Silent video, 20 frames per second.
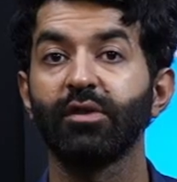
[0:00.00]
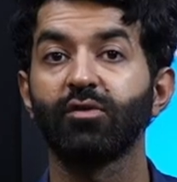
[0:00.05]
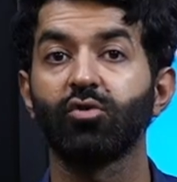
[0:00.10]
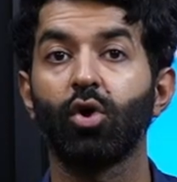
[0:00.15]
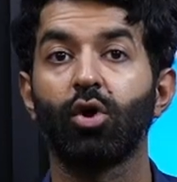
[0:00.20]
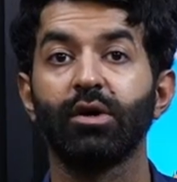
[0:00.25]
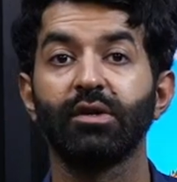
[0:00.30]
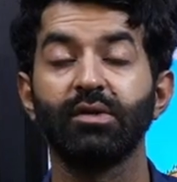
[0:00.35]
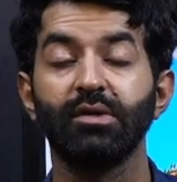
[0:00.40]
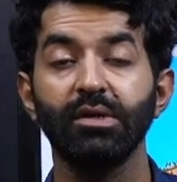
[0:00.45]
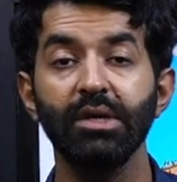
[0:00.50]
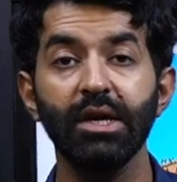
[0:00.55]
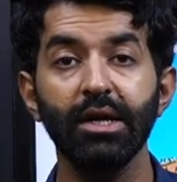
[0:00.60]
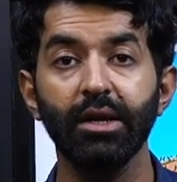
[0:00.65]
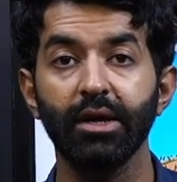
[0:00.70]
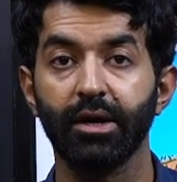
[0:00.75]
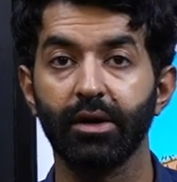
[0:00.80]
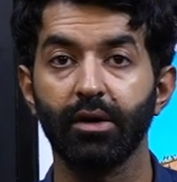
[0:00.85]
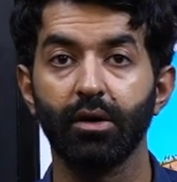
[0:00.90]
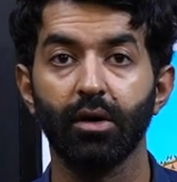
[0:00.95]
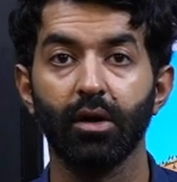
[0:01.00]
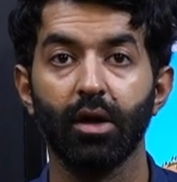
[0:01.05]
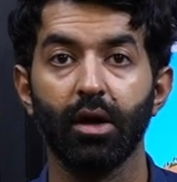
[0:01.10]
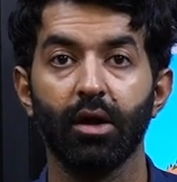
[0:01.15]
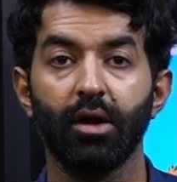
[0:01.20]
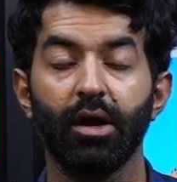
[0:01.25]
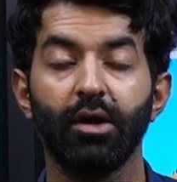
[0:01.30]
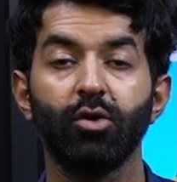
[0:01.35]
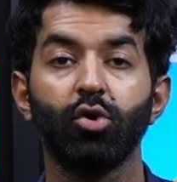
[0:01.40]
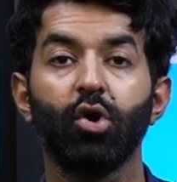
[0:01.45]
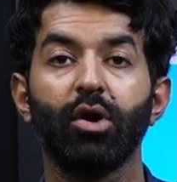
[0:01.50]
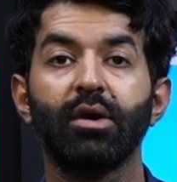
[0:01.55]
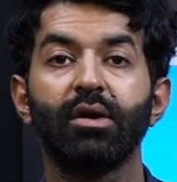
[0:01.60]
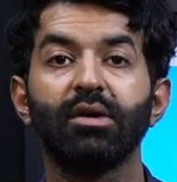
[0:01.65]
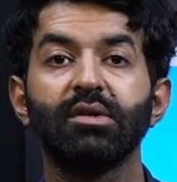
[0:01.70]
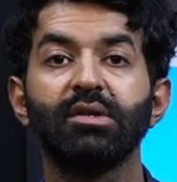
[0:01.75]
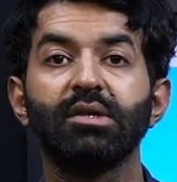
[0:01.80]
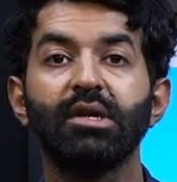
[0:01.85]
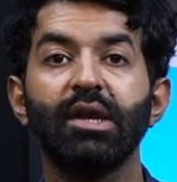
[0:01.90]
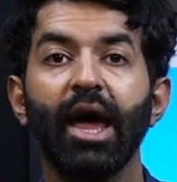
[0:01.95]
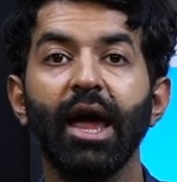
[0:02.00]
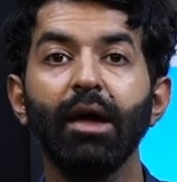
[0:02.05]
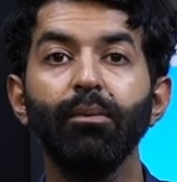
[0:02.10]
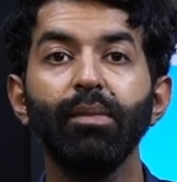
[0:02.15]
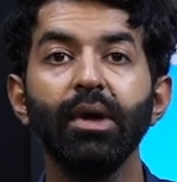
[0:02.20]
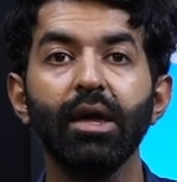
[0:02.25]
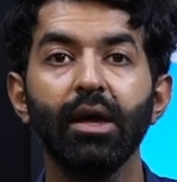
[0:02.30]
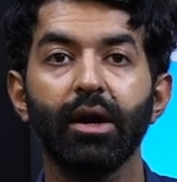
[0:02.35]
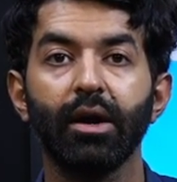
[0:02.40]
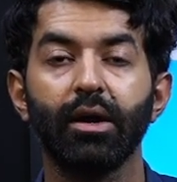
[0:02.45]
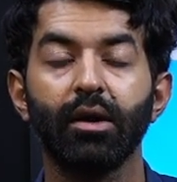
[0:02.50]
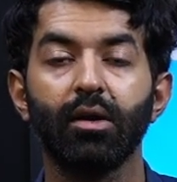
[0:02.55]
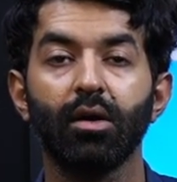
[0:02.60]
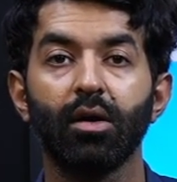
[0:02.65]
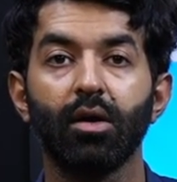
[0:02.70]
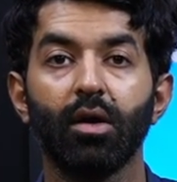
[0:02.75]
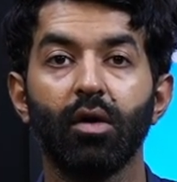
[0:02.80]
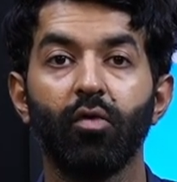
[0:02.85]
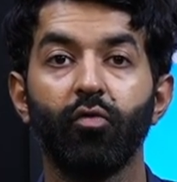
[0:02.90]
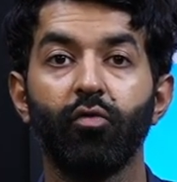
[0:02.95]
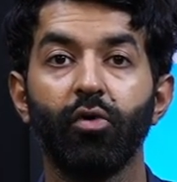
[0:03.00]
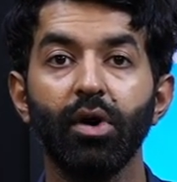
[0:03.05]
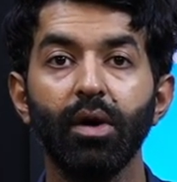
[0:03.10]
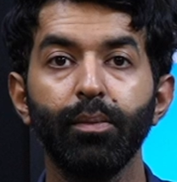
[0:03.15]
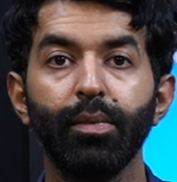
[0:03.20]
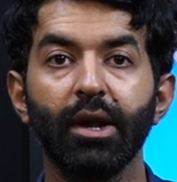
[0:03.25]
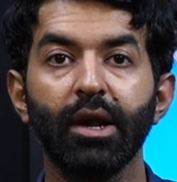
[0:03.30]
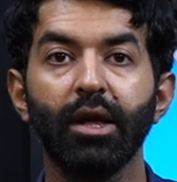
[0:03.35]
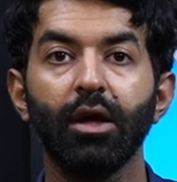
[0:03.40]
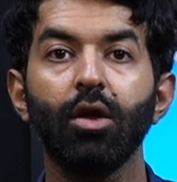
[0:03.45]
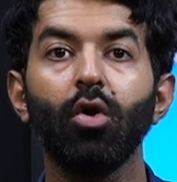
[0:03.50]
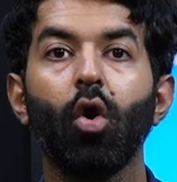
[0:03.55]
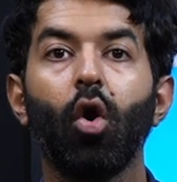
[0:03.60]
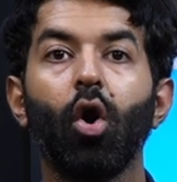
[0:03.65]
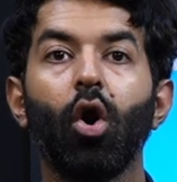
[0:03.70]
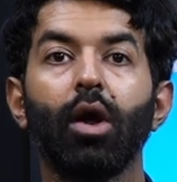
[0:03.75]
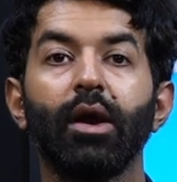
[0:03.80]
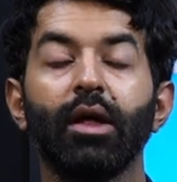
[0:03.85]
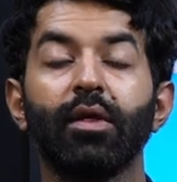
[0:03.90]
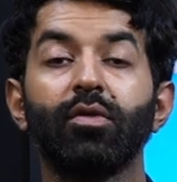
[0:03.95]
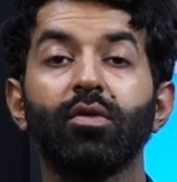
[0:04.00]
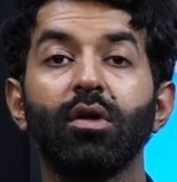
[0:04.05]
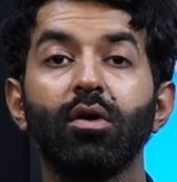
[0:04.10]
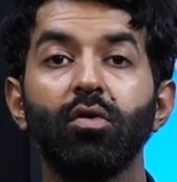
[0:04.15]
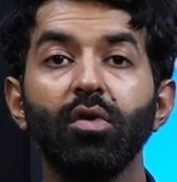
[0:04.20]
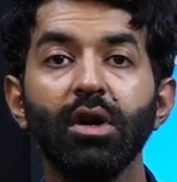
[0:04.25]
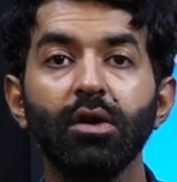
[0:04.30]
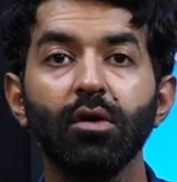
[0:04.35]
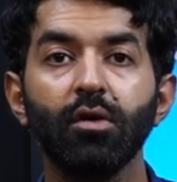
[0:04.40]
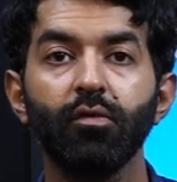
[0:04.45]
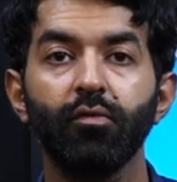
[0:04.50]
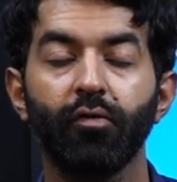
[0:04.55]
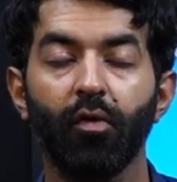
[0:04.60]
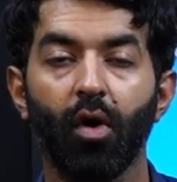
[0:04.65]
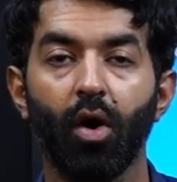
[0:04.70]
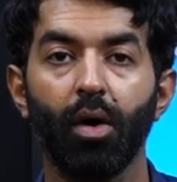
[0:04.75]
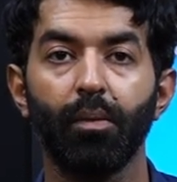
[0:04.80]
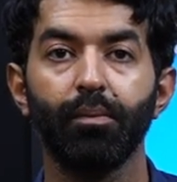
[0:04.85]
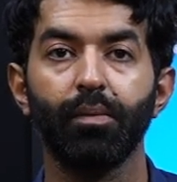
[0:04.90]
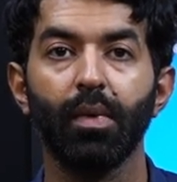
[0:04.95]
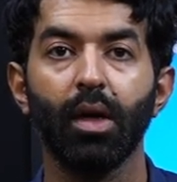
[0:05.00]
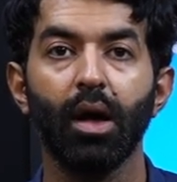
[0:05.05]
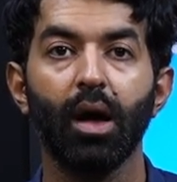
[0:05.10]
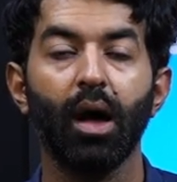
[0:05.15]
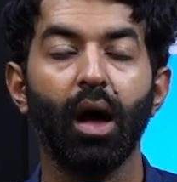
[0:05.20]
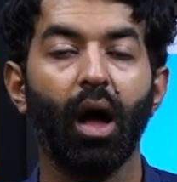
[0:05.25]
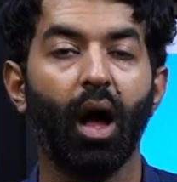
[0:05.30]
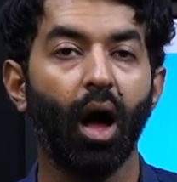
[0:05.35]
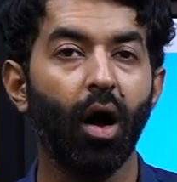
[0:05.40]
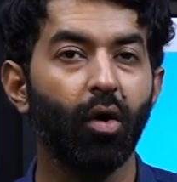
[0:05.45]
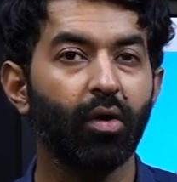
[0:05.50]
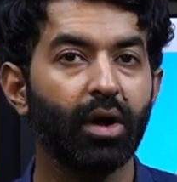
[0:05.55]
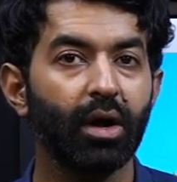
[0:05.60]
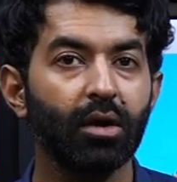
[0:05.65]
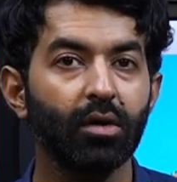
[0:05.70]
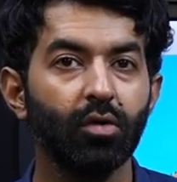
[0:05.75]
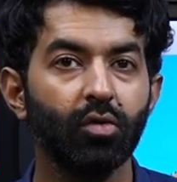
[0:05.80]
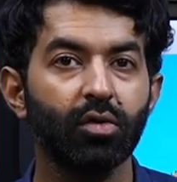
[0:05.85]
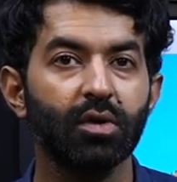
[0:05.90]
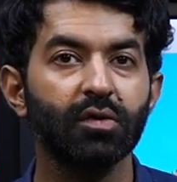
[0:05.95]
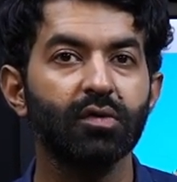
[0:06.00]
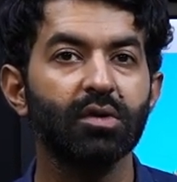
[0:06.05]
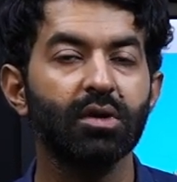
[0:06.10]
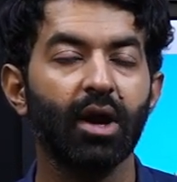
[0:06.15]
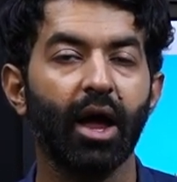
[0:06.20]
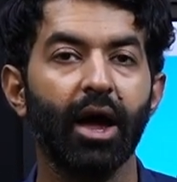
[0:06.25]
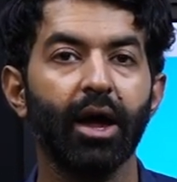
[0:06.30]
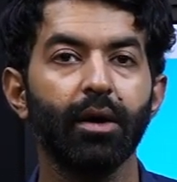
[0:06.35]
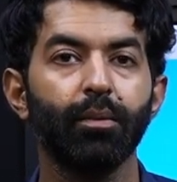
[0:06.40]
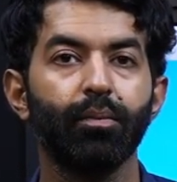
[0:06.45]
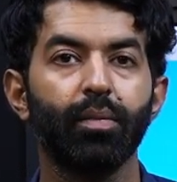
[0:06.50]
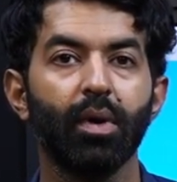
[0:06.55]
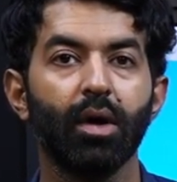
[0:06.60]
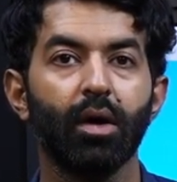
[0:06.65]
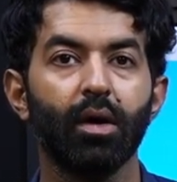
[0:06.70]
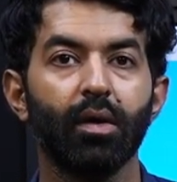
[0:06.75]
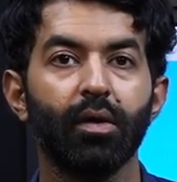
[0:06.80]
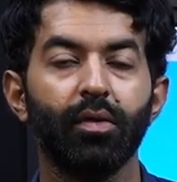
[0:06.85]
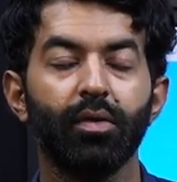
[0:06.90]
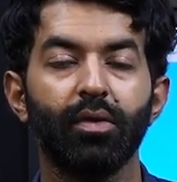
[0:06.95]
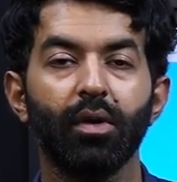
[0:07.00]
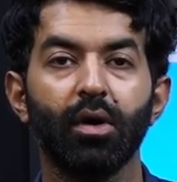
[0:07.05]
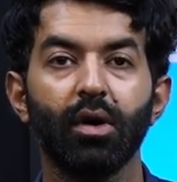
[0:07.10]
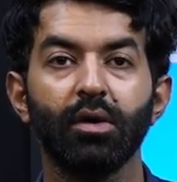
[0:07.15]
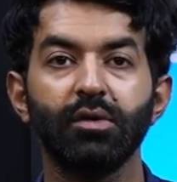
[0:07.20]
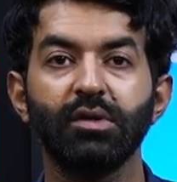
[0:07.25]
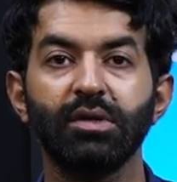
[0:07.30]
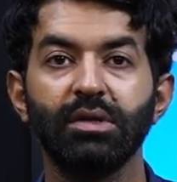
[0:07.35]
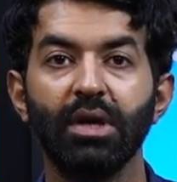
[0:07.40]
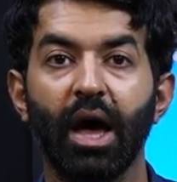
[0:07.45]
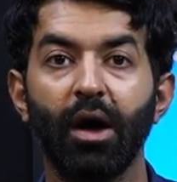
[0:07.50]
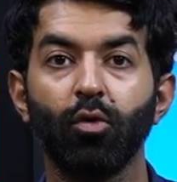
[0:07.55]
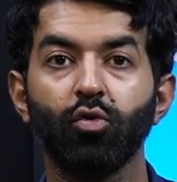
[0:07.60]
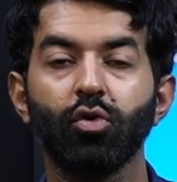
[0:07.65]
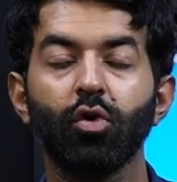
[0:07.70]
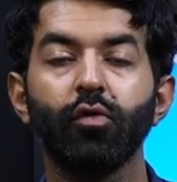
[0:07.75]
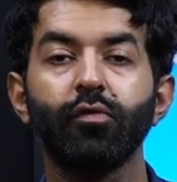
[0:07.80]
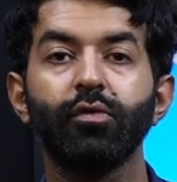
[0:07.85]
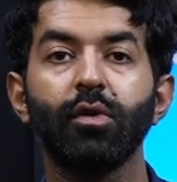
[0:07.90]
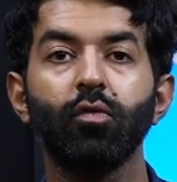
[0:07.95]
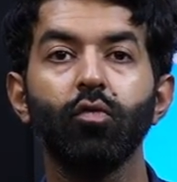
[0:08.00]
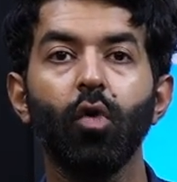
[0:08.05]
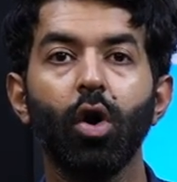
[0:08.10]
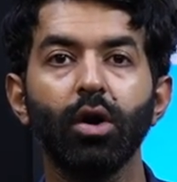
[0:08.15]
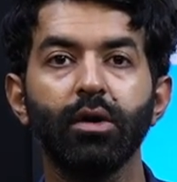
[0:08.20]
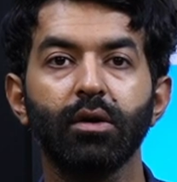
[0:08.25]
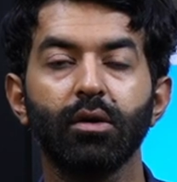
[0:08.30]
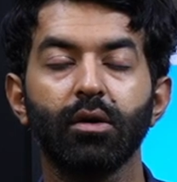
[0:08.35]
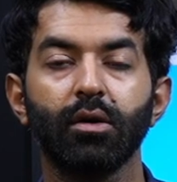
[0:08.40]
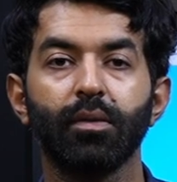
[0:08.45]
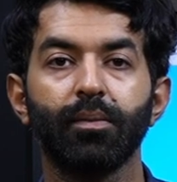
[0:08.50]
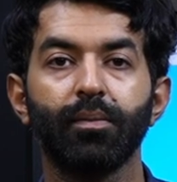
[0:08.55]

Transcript: not seen it and you are describing it verbally or in the written form, how can you describe the sound of the water?